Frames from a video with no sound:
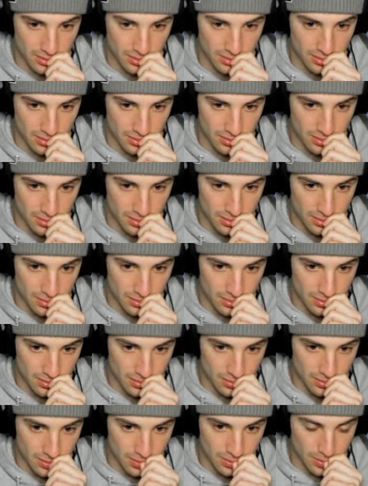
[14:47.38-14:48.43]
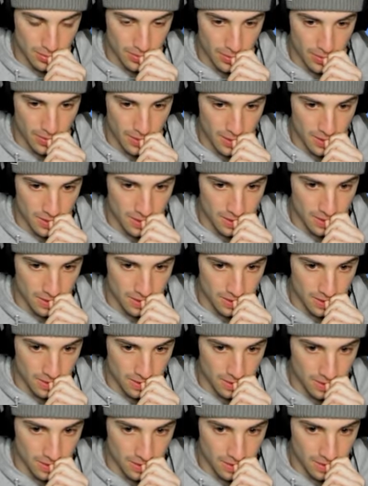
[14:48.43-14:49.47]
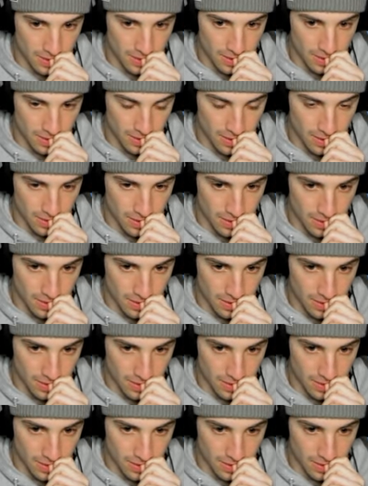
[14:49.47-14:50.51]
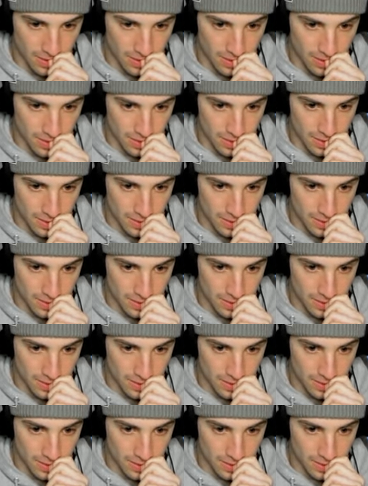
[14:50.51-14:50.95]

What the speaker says: Nothing is said.